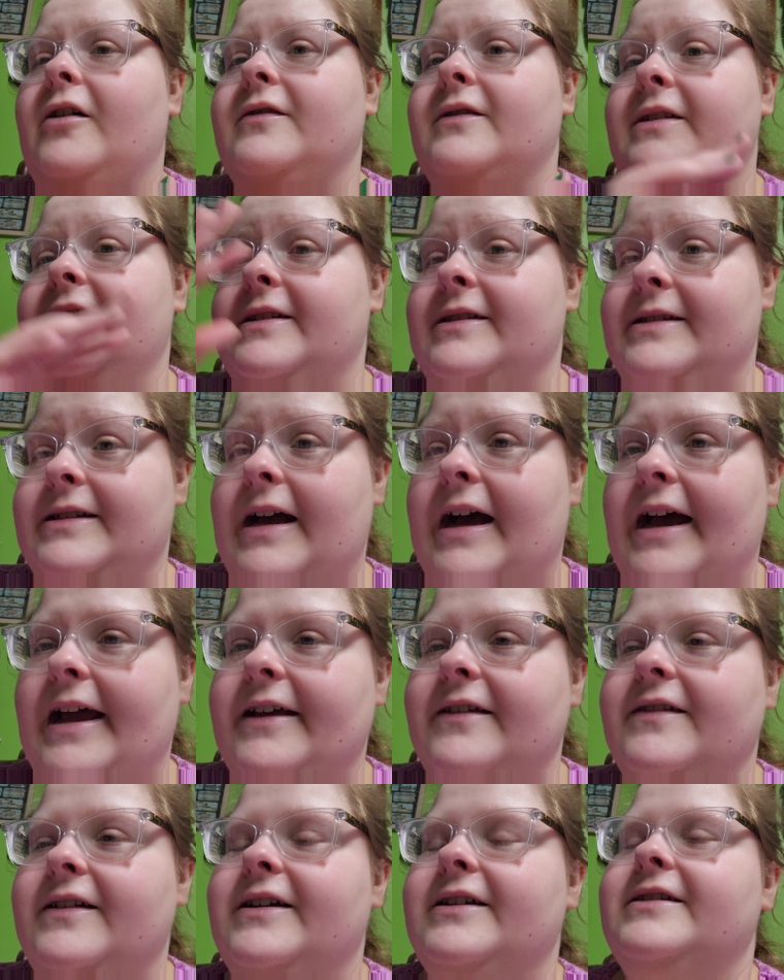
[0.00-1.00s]
on this
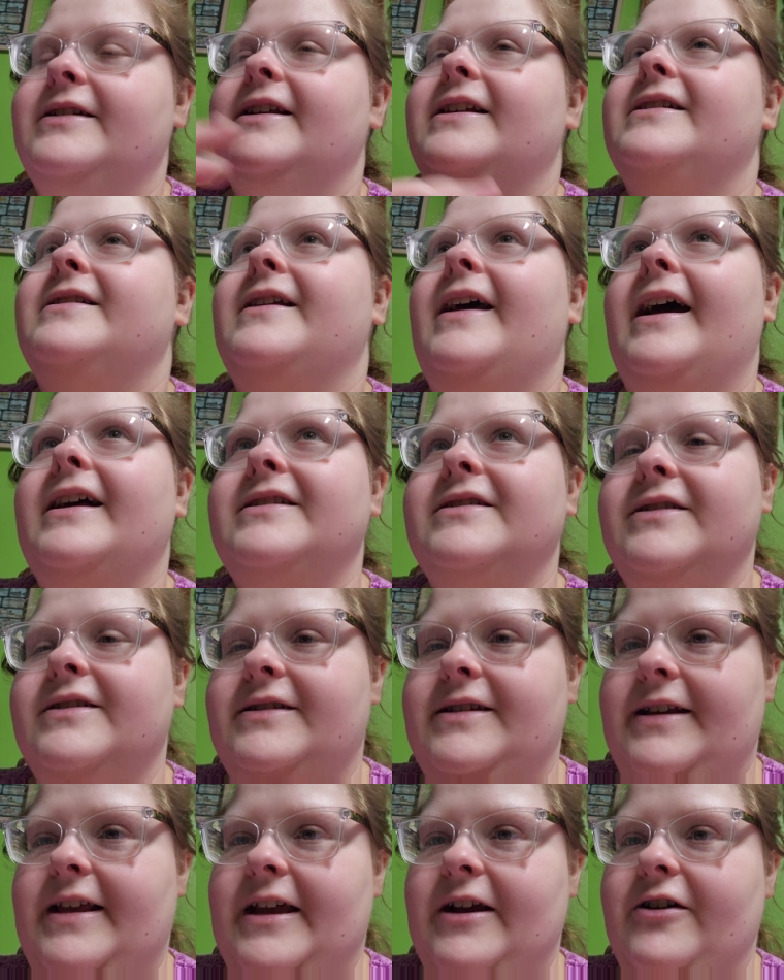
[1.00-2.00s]
island. It has a
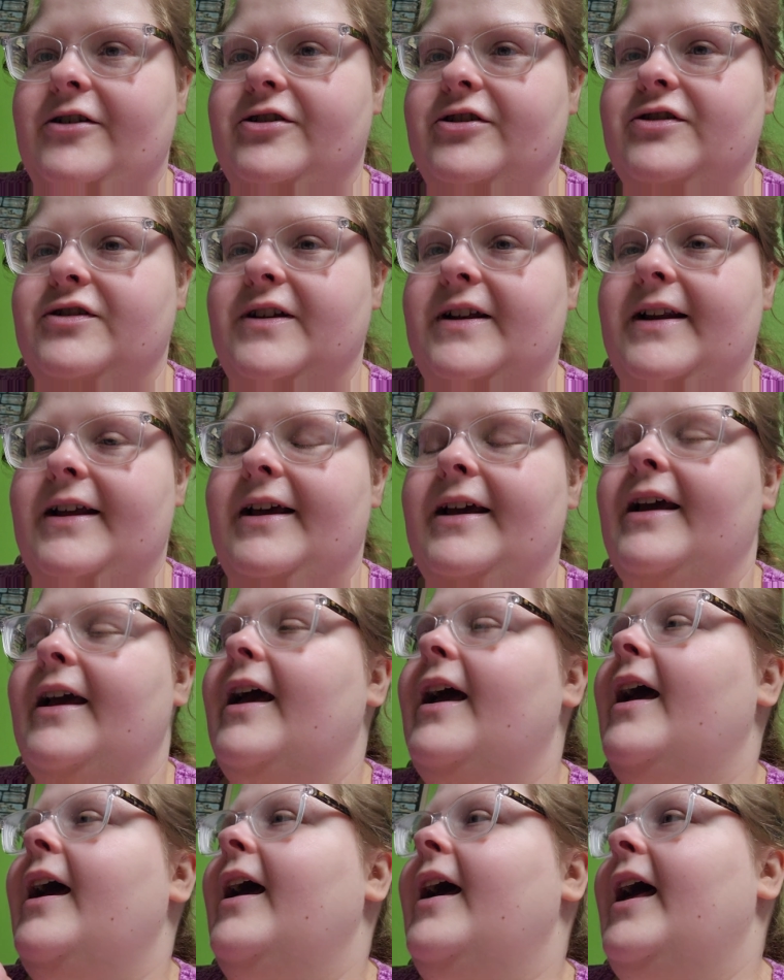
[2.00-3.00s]
list of characters in it.
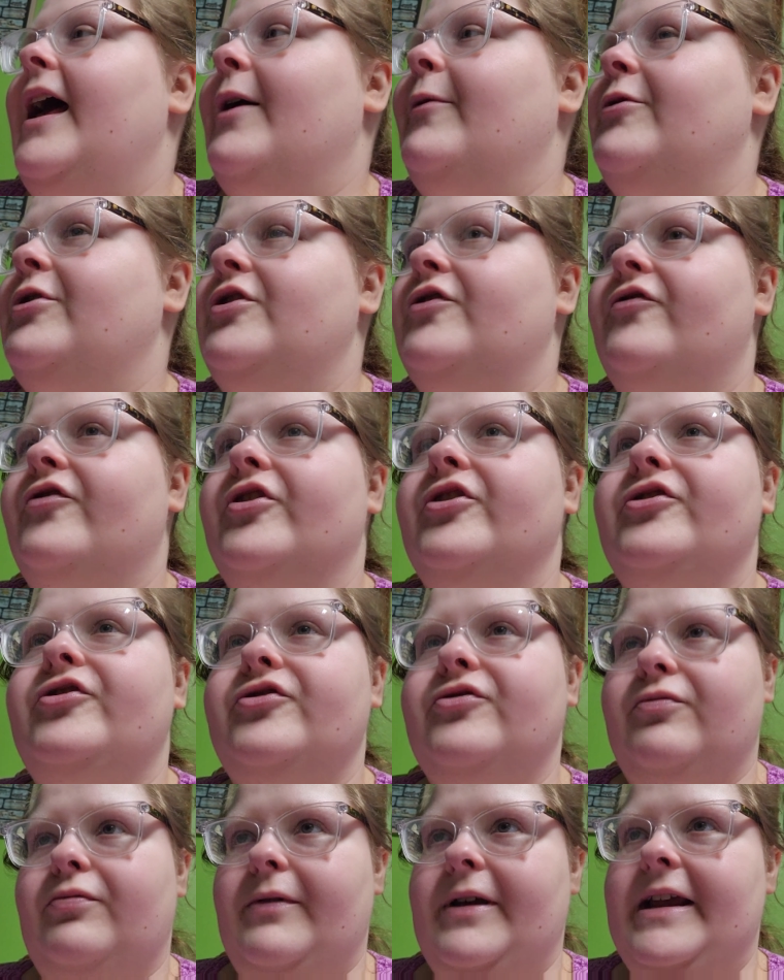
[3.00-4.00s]
And when you
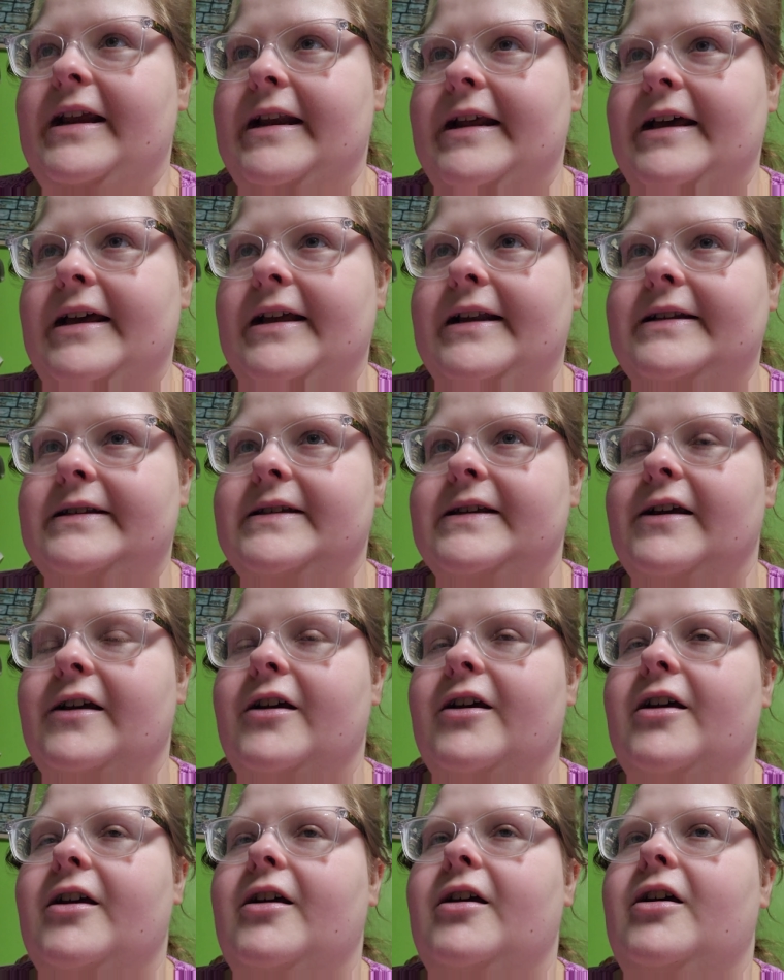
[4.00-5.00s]
first read it,
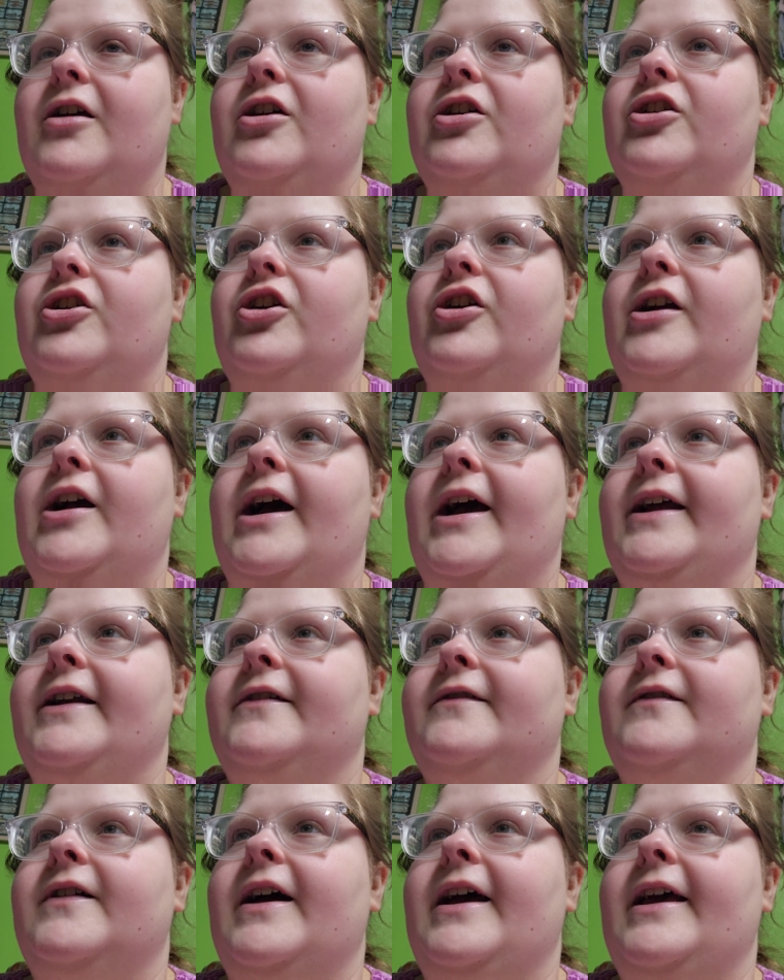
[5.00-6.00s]
you're kind
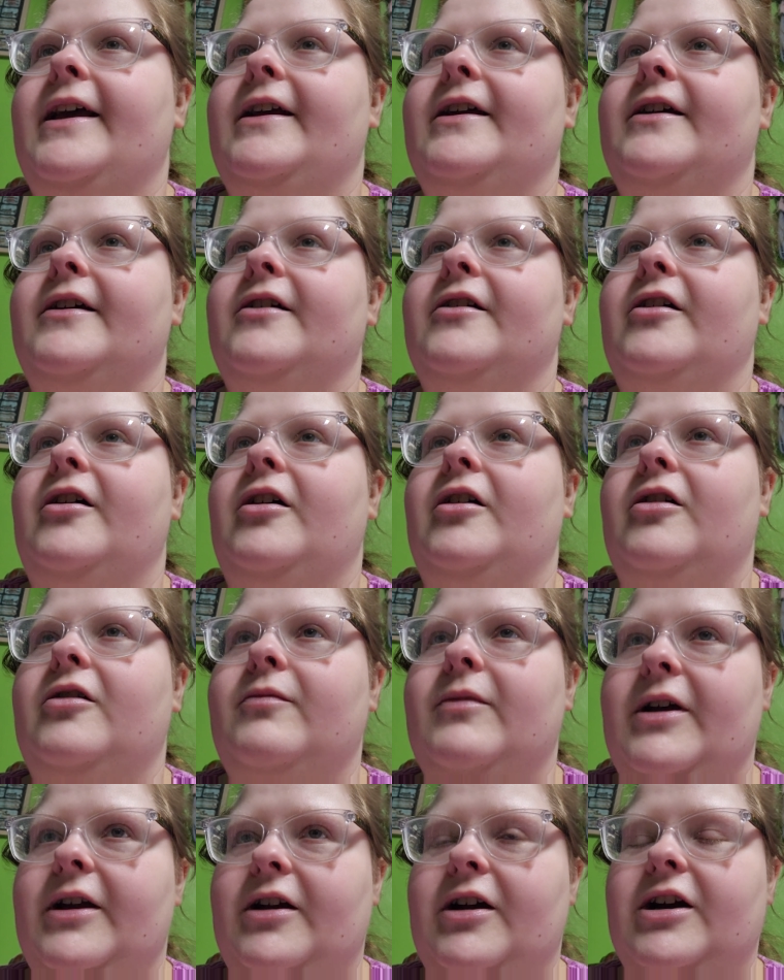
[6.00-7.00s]
of like, oh
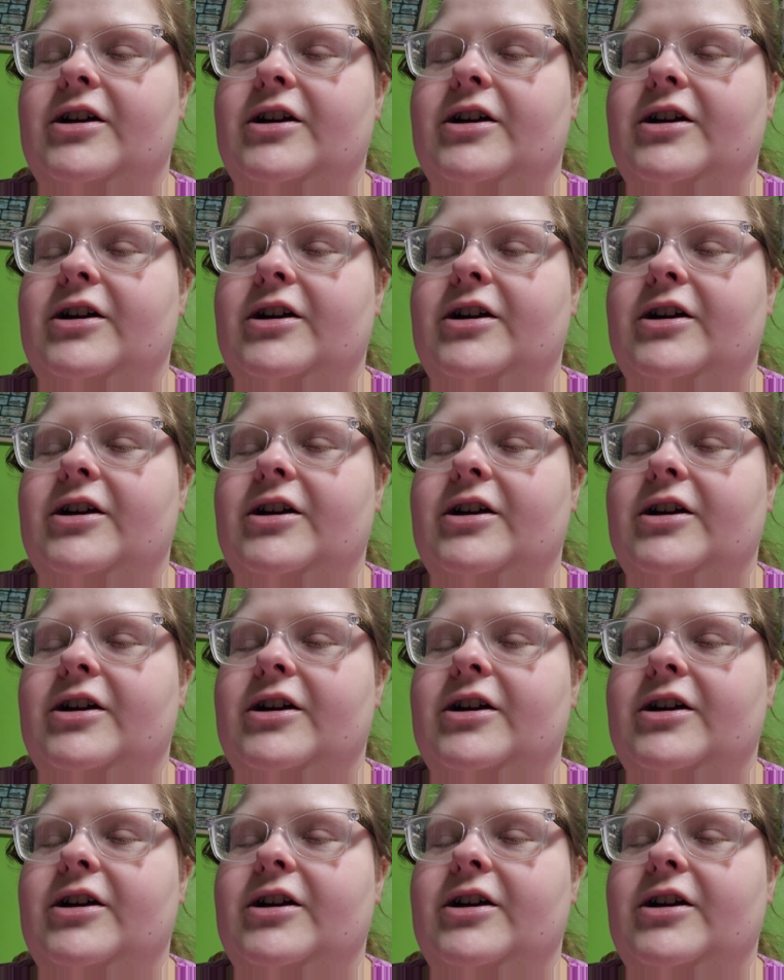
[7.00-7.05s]
my